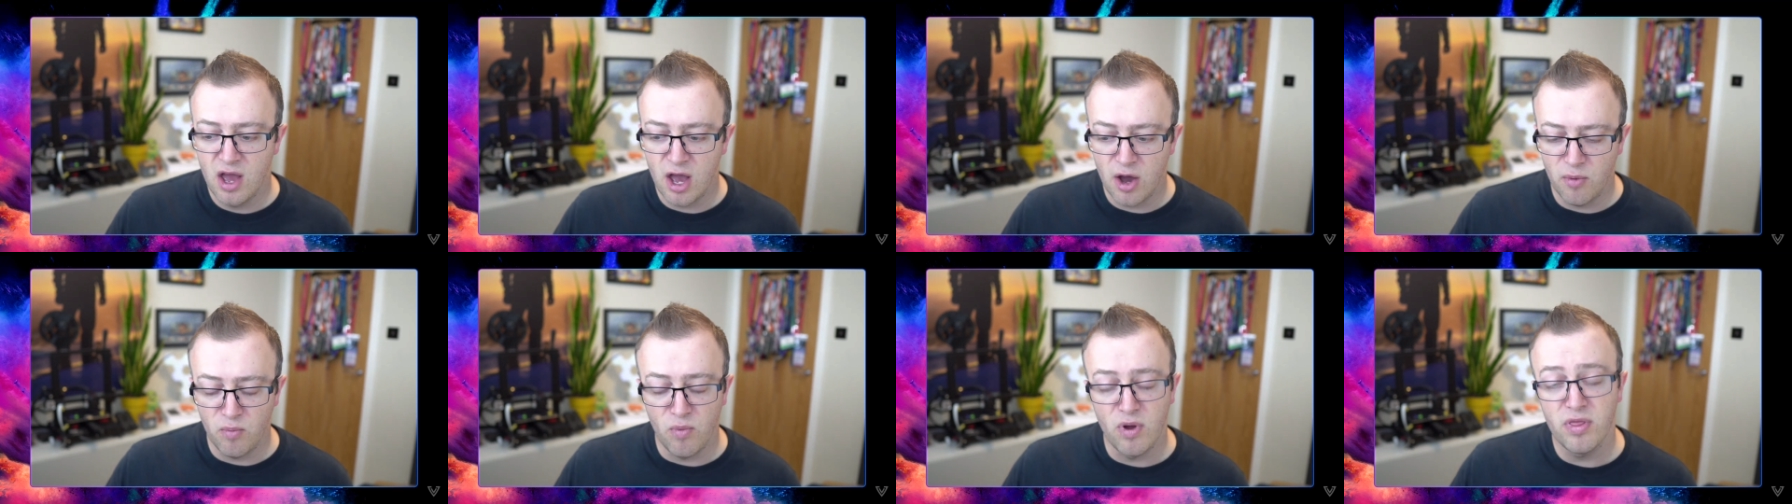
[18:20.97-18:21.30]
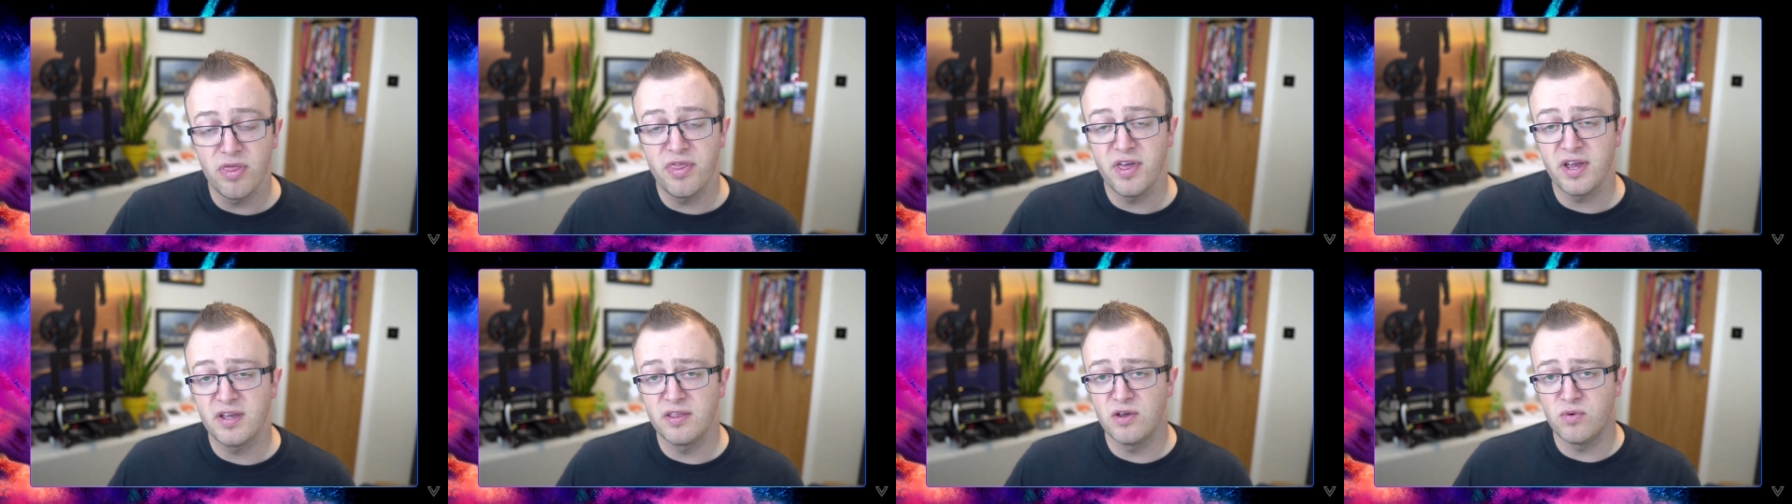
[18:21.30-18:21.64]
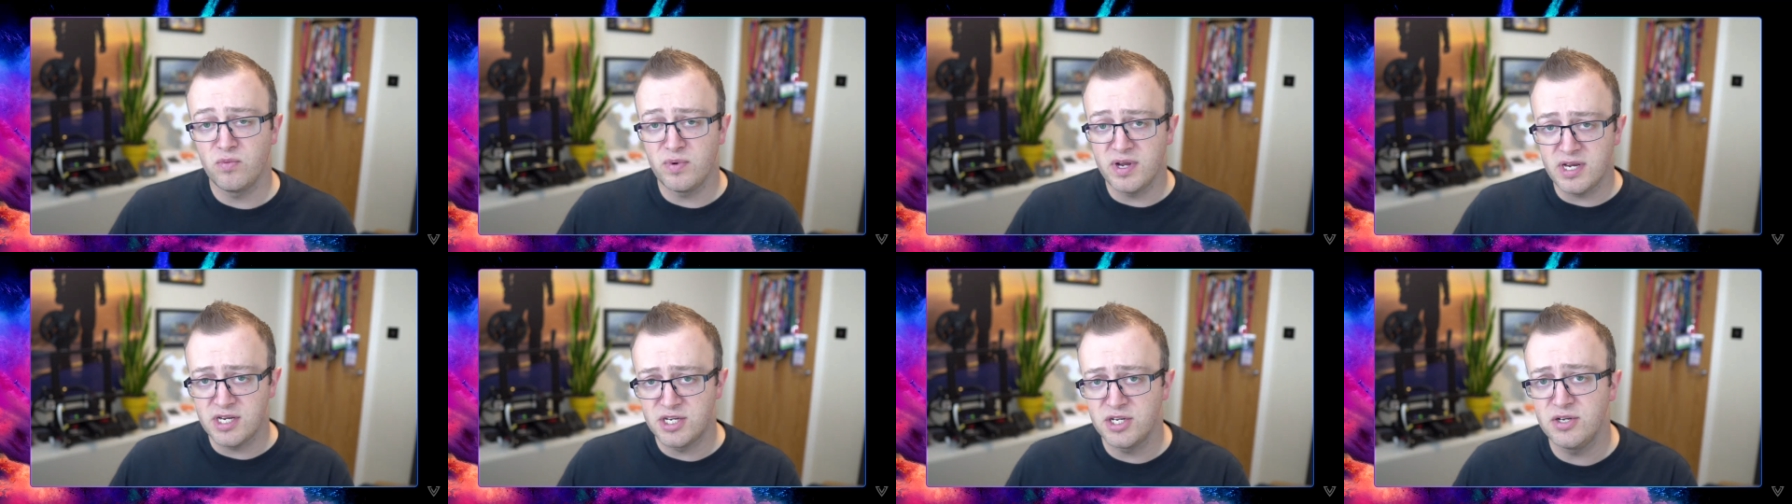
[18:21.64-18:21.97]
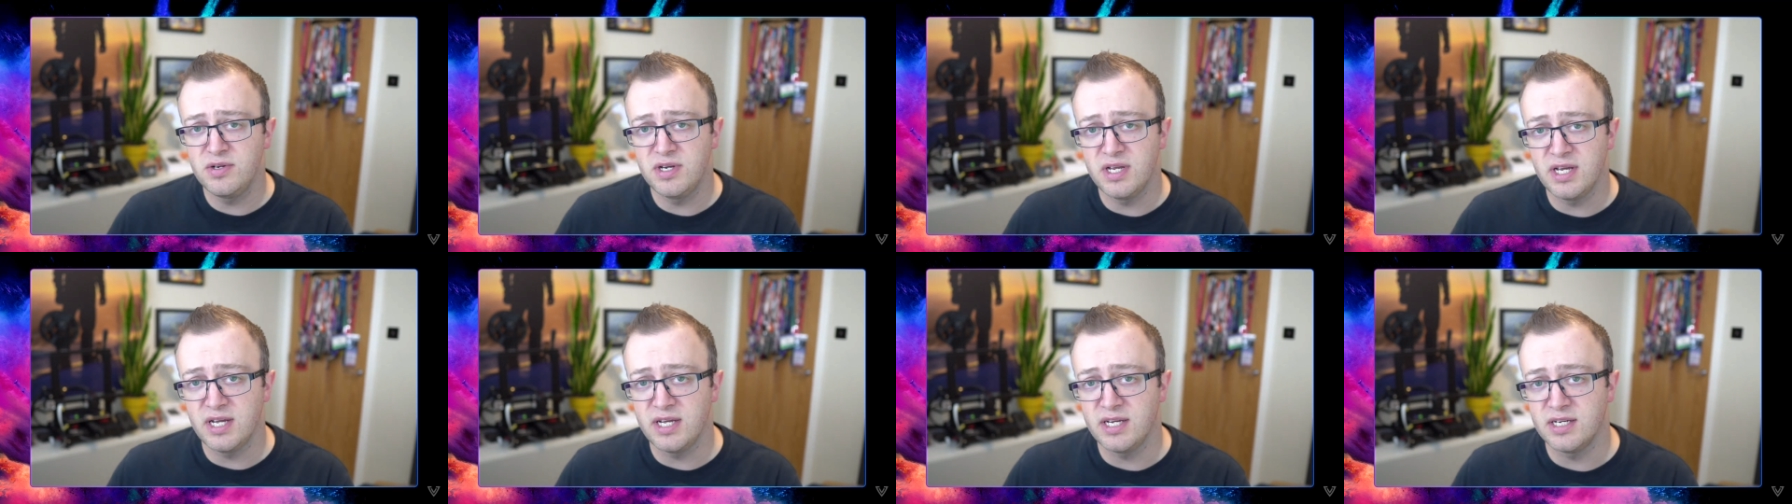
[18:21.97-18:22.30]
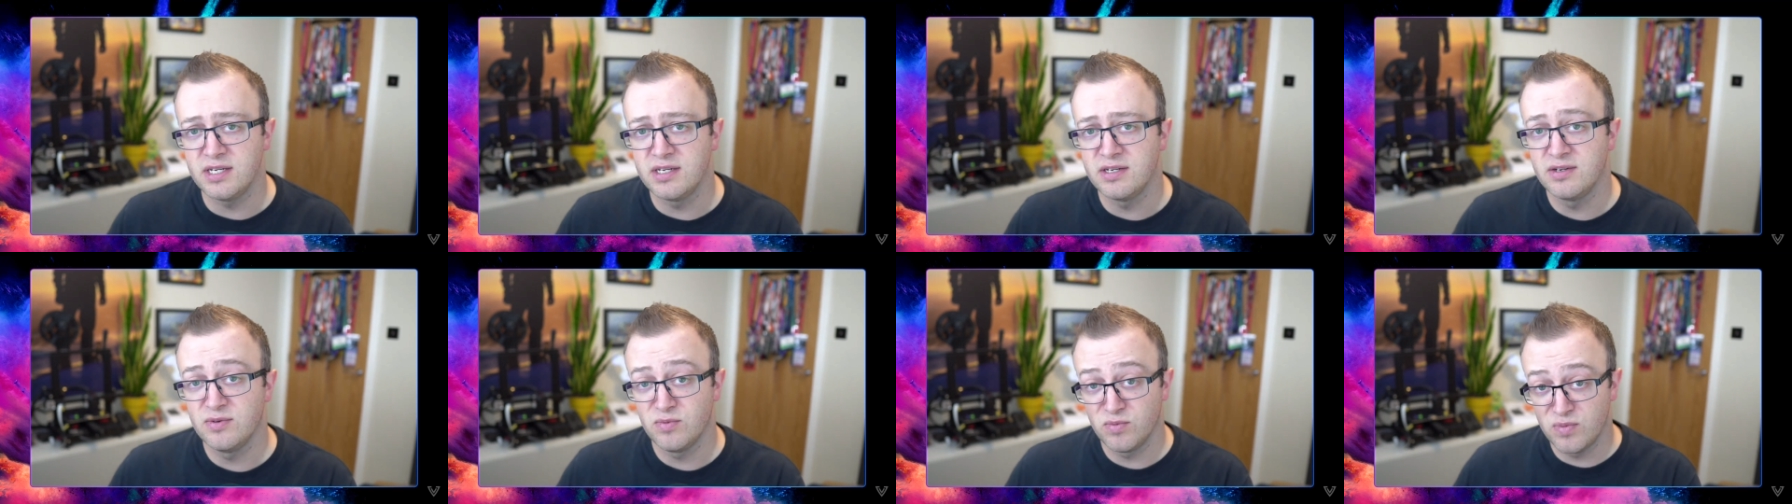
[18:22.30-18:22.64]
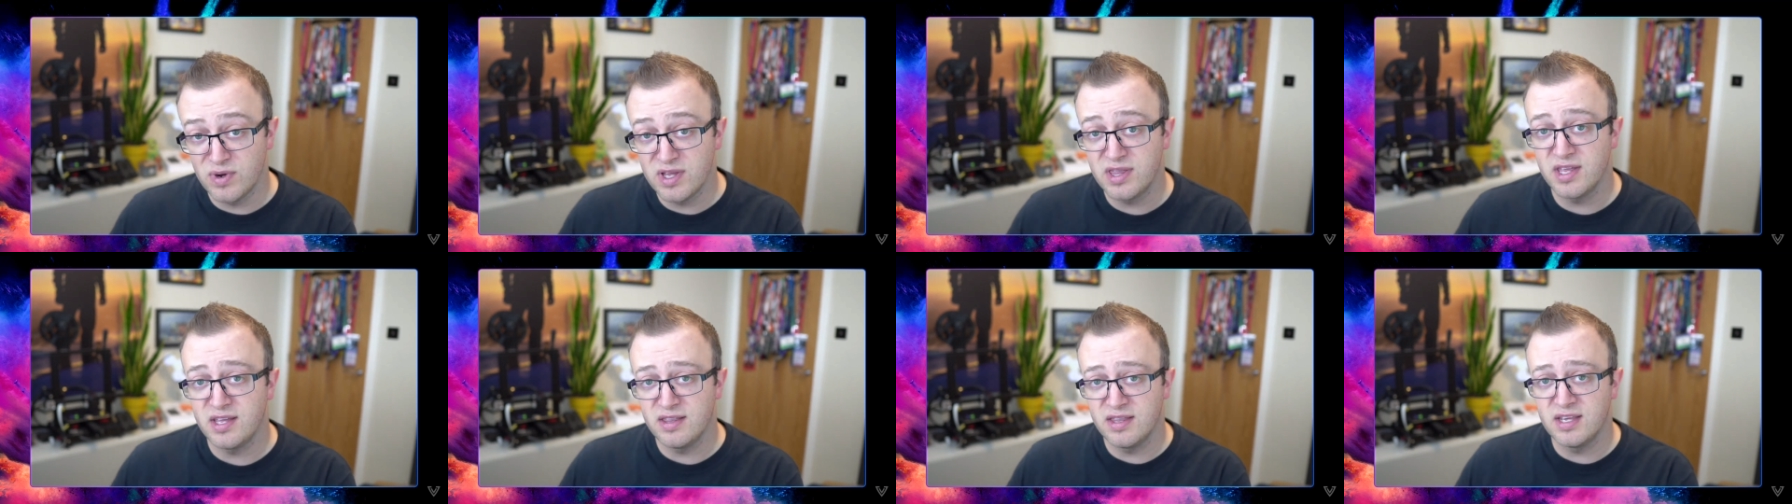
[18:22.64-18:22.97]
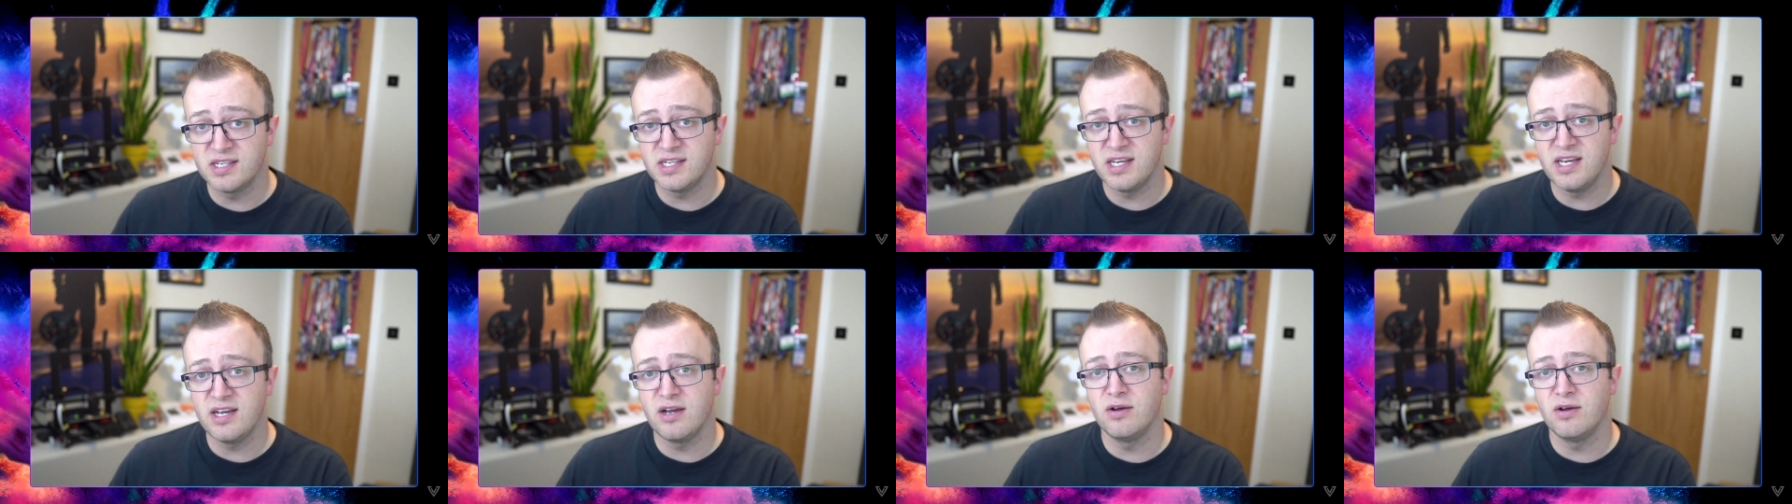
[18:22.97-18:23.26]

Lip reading: And one thing that we do need within this